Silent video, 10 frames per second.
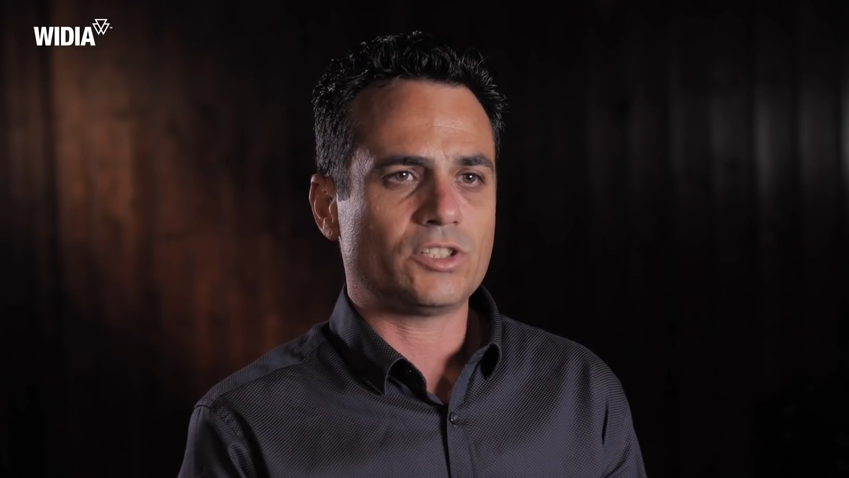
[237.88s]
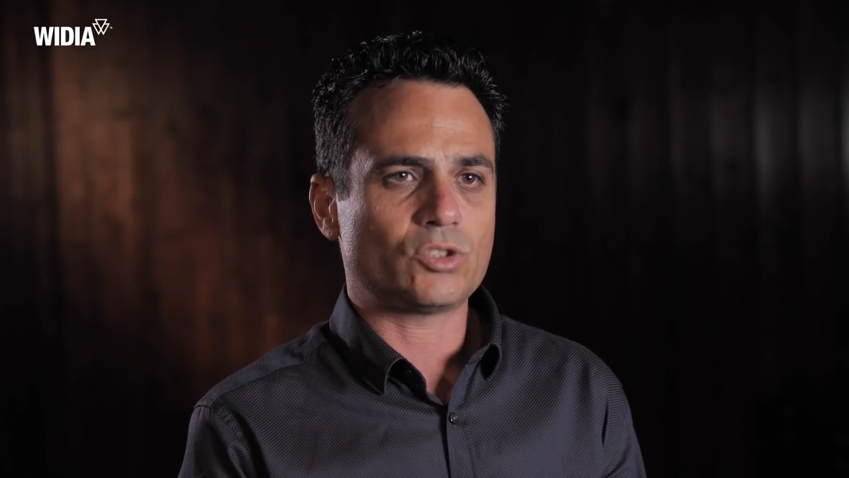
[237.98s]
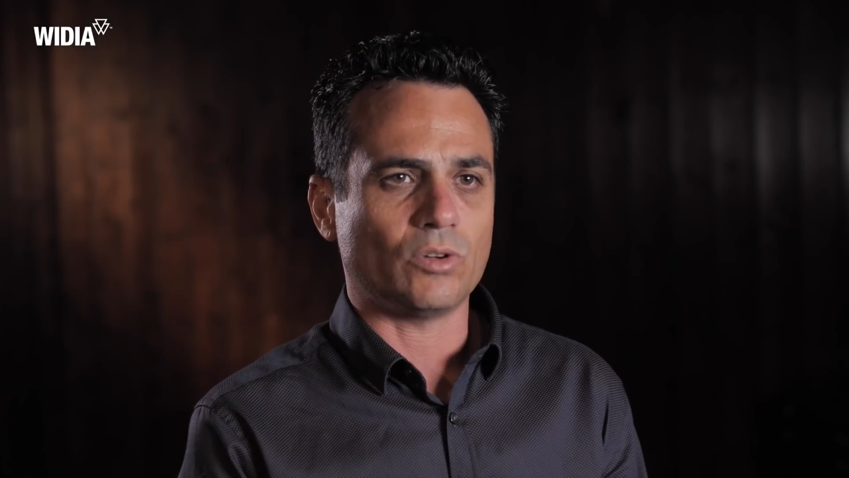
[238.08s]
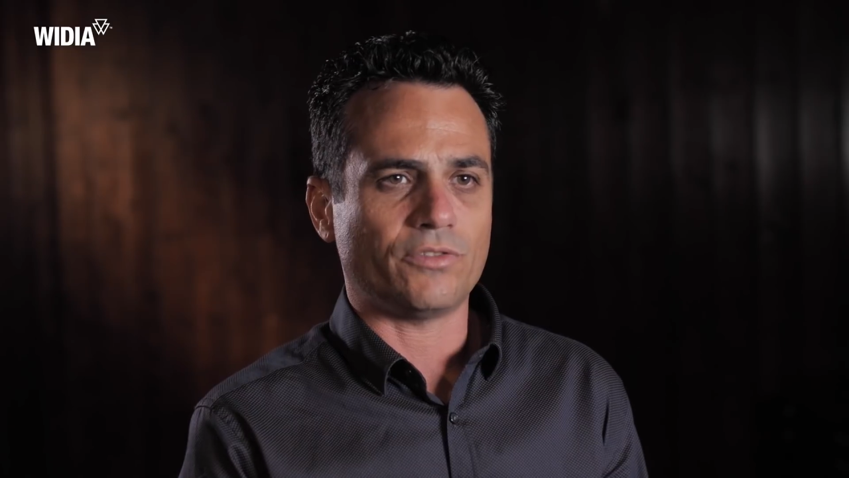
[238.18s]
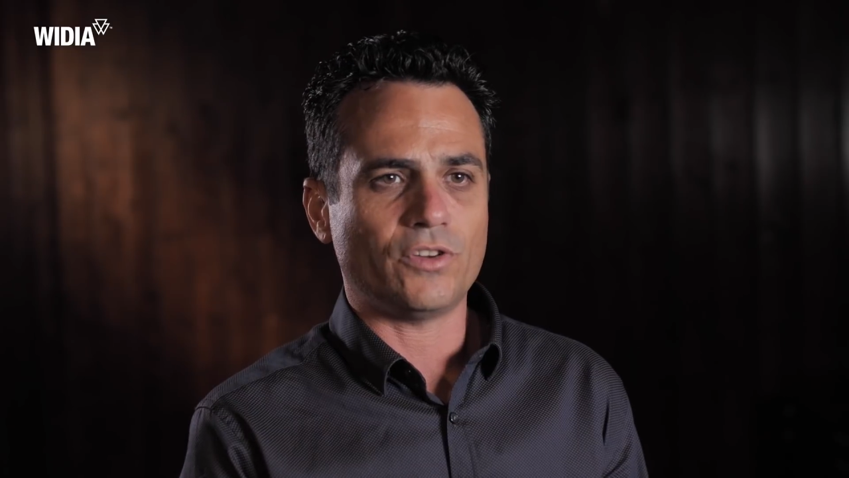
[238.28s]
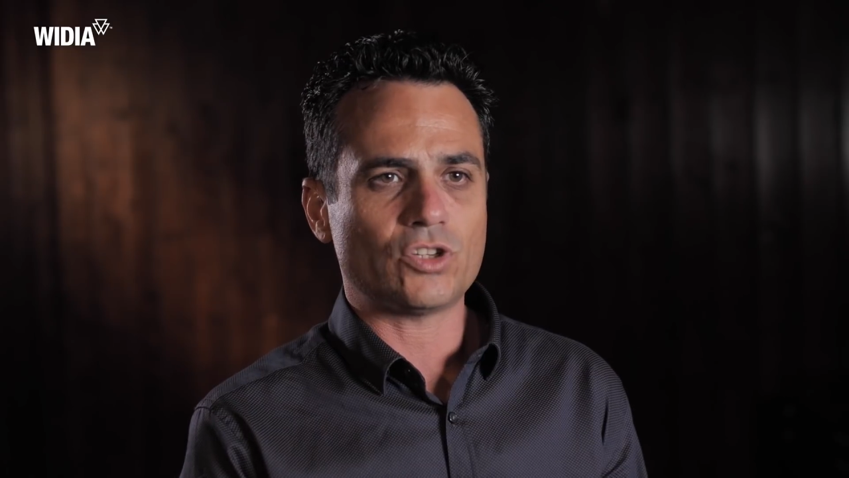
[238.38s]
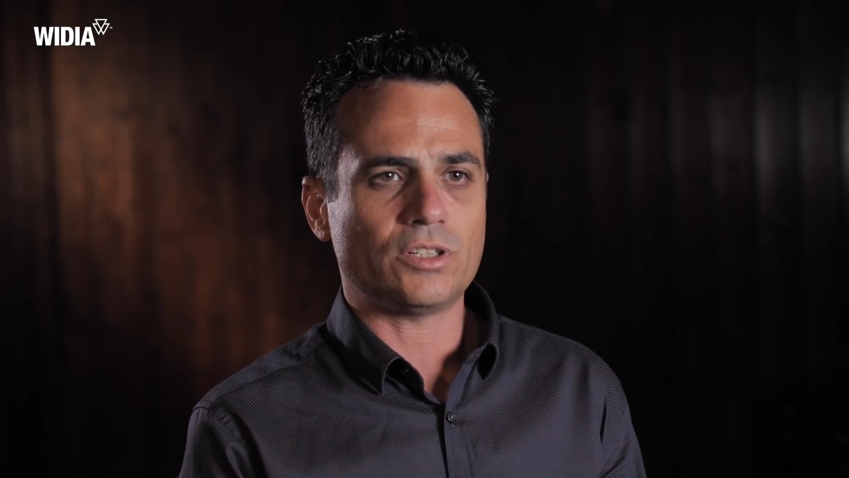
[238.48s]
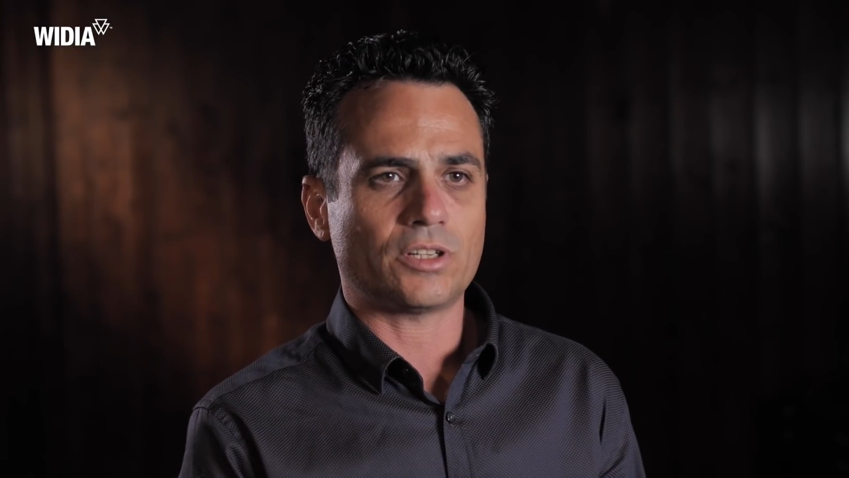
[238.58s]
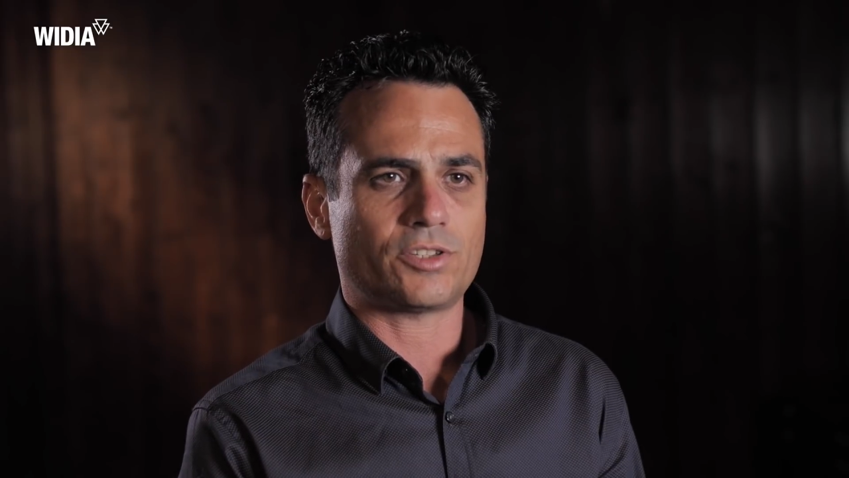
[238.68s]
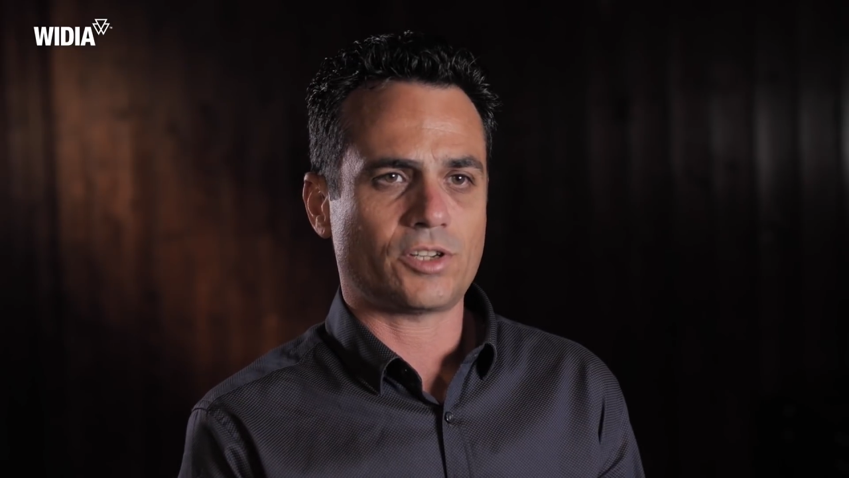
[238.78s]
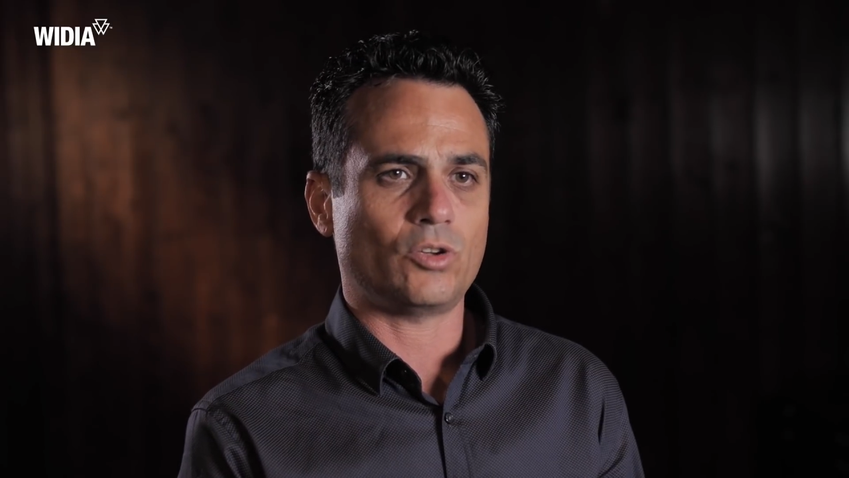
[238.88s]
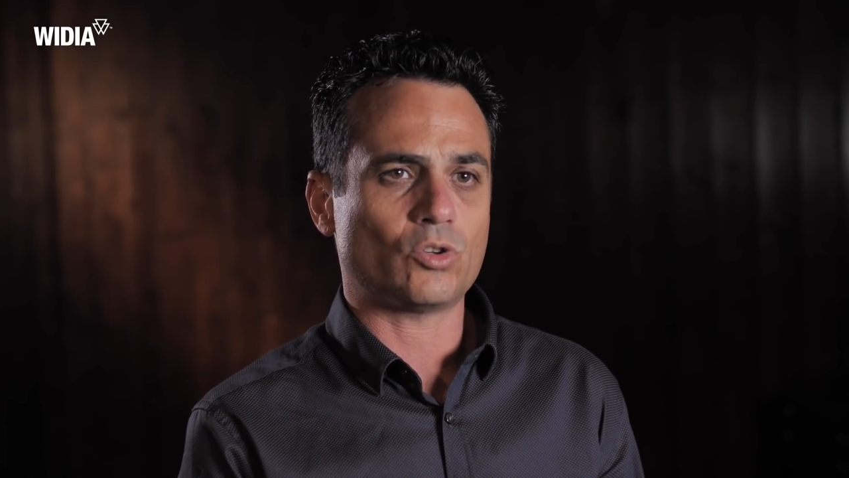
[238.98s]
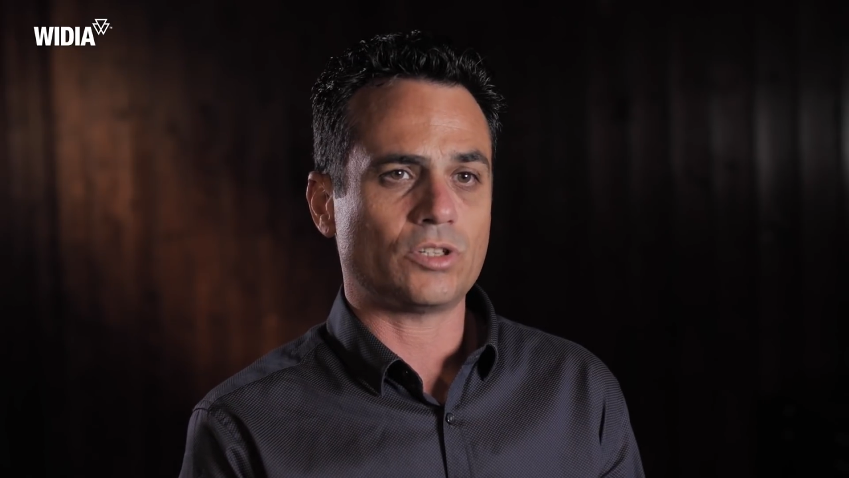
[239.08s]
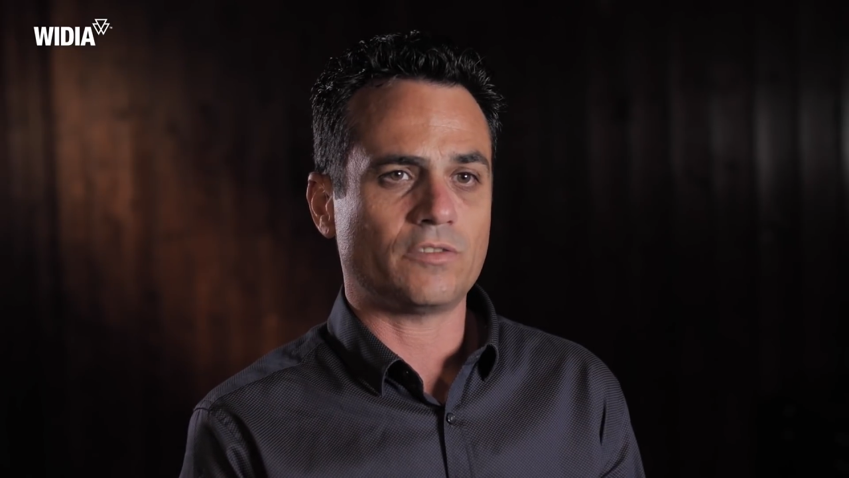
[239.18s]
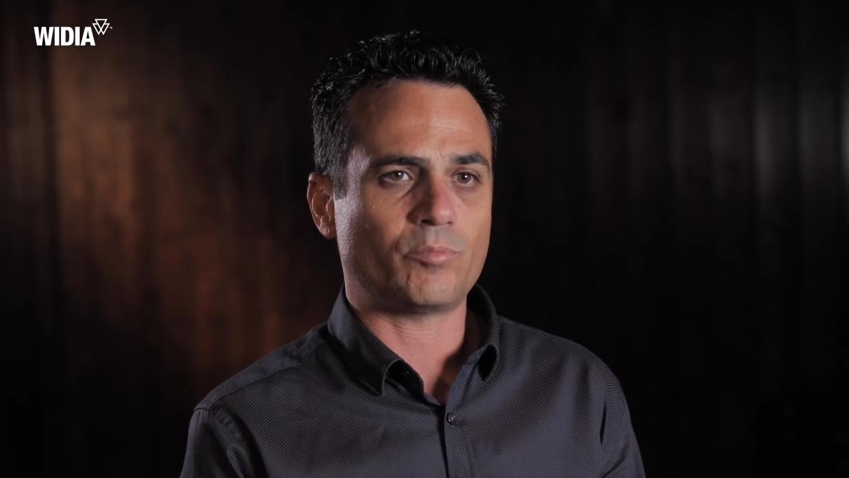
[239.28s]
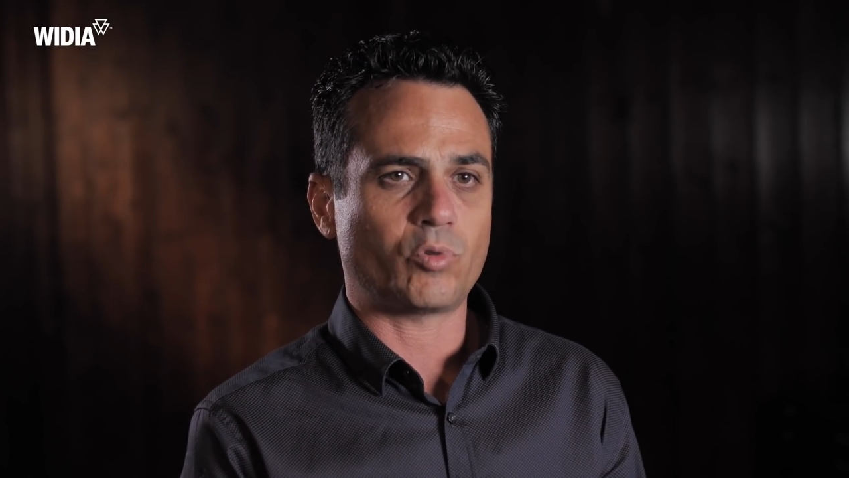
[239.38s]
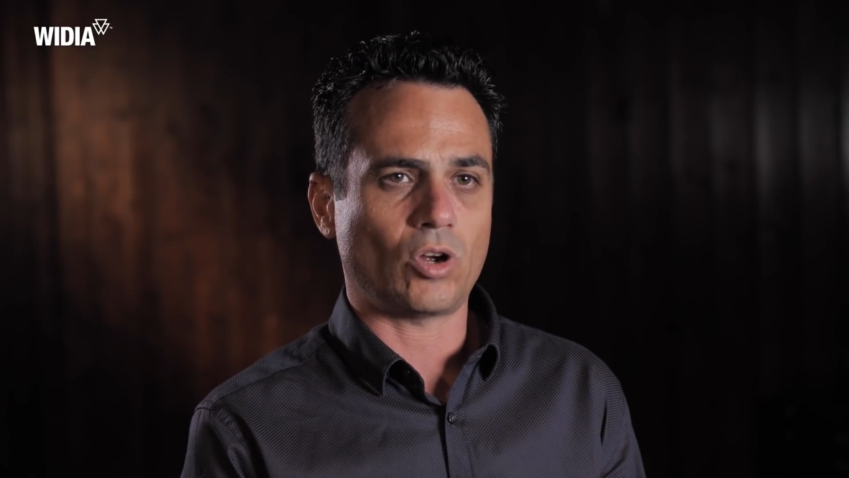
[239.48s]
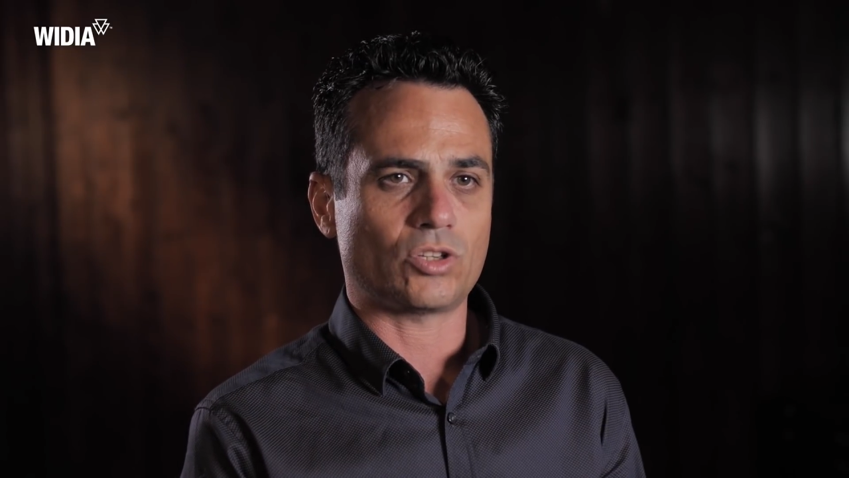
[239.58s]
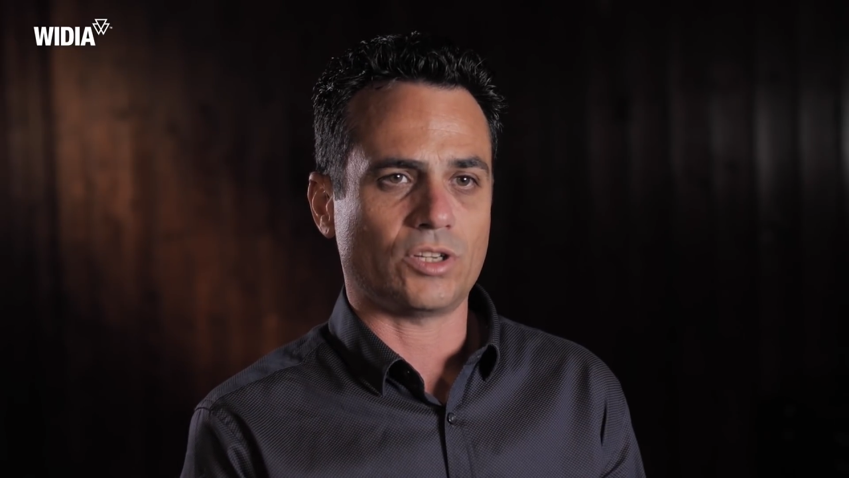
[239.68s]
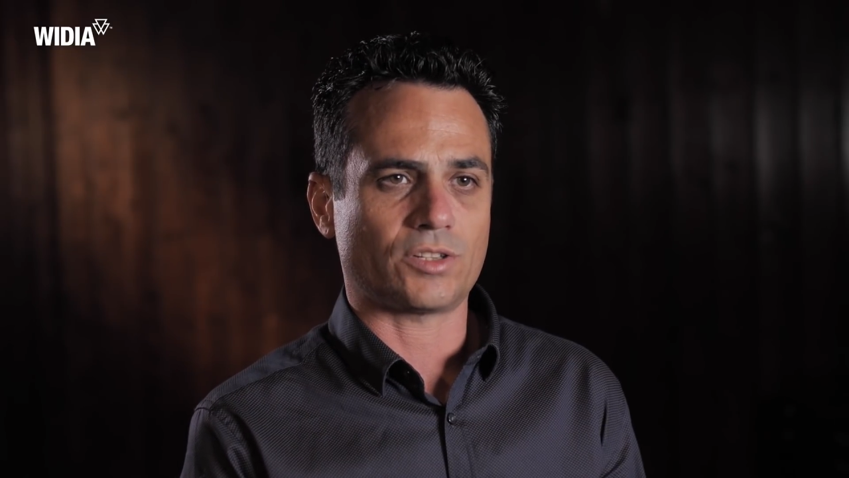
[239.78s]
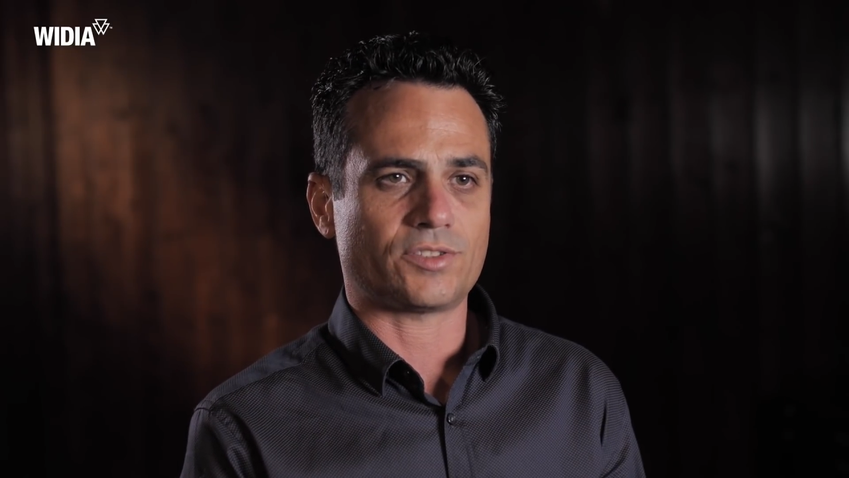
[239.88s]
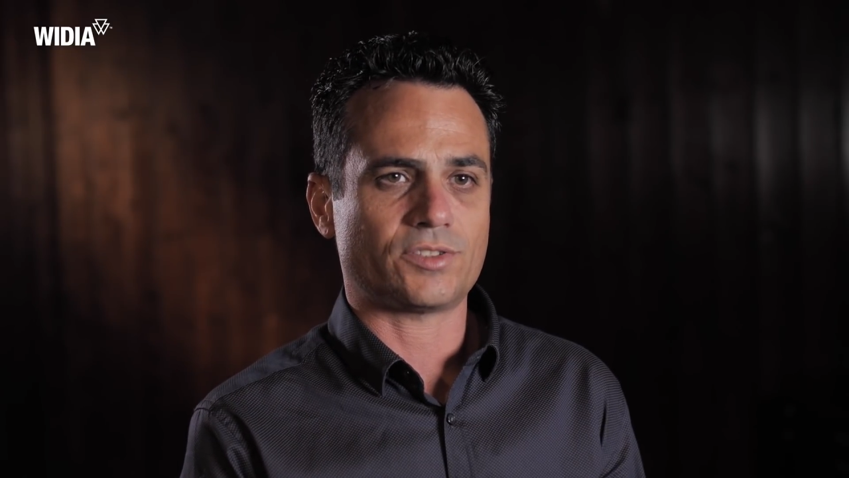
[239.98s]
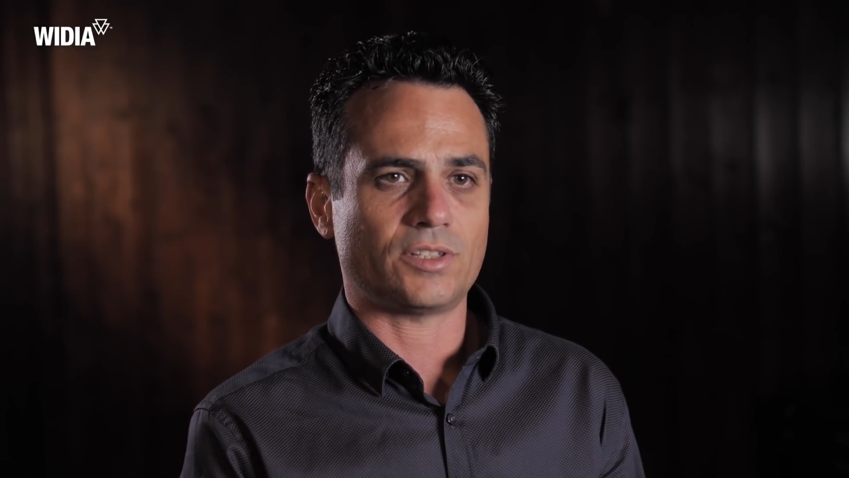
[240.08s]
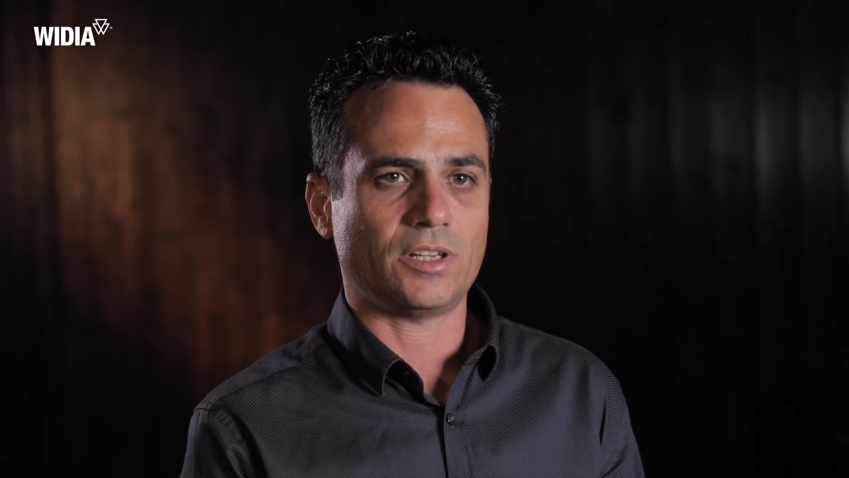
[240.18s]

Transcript: leads to efficient execution of projects,